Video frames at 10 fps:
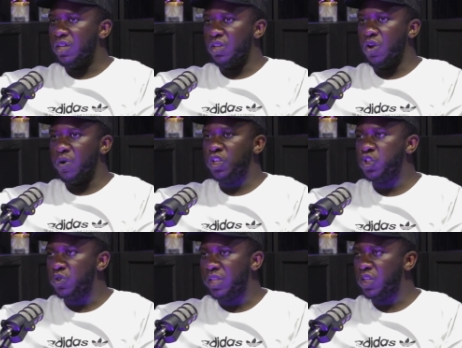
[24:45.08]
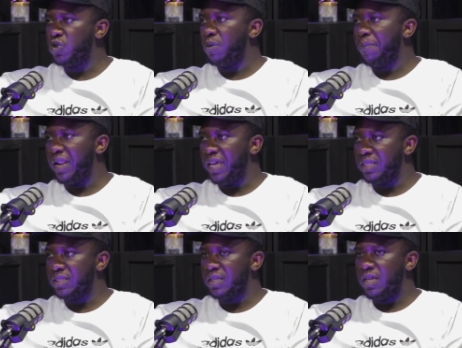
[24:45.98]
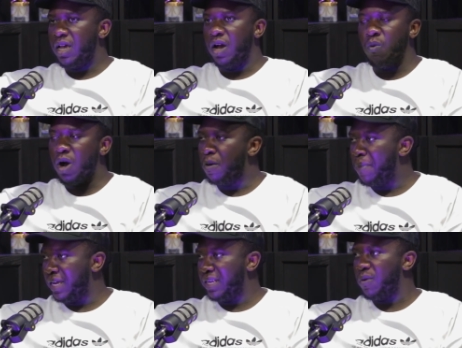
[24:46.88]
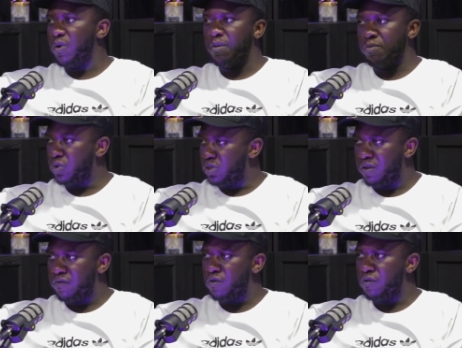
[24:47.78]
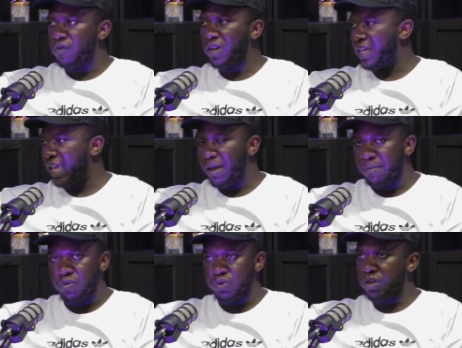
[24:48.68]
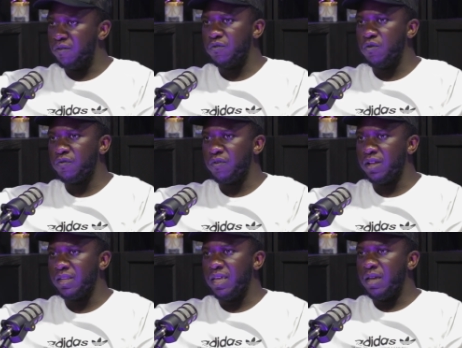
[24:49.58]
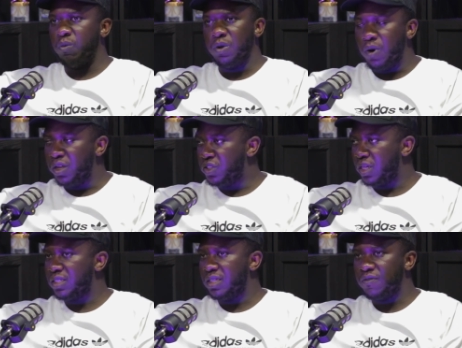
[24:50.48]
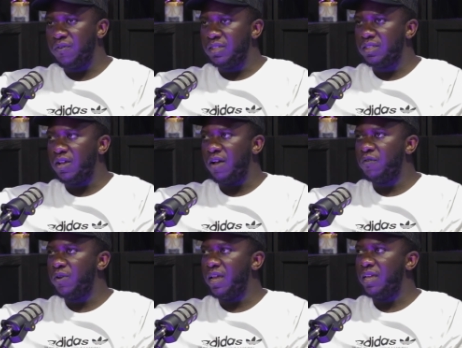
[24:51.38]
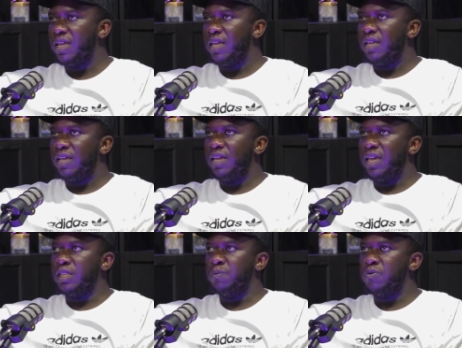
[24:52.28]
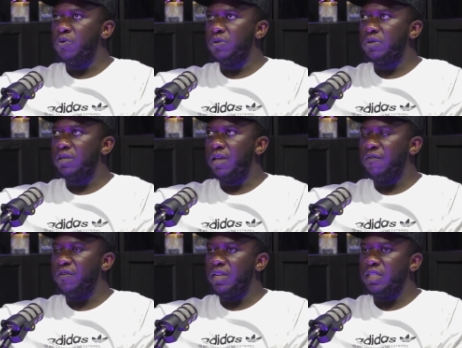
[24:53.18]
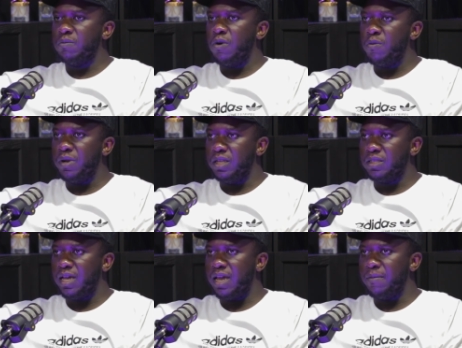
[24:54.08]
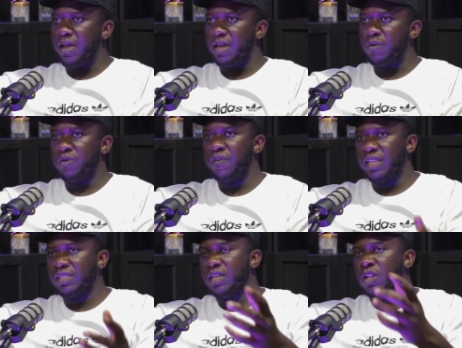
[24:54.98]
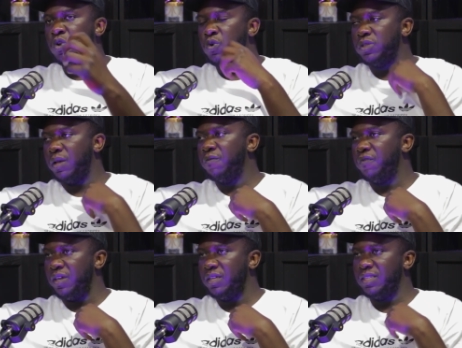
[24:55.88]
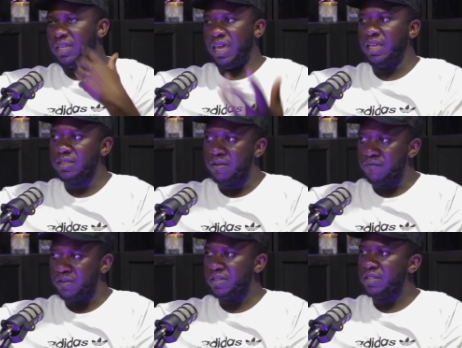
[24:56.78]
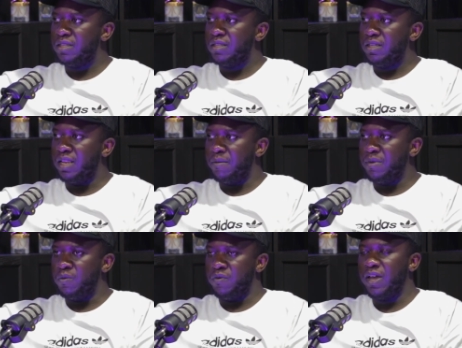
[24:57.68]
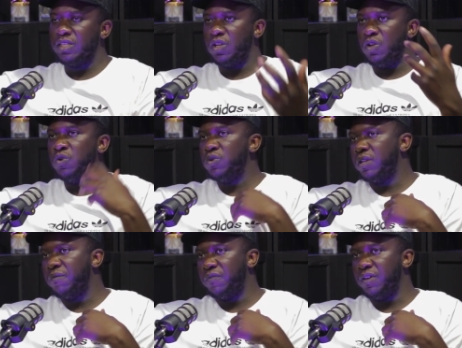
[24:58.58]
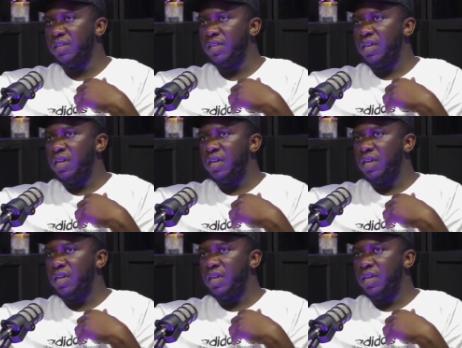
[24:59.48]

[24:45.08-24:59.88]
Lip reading: You know, issues that took place a while back that weren't brought to the forefront are getting brought to the forefront. We want justice. Things that I feel like it's brought, I think this moment in time, like we've had to lose something to gain something. You know what I mean? We've had to lose something,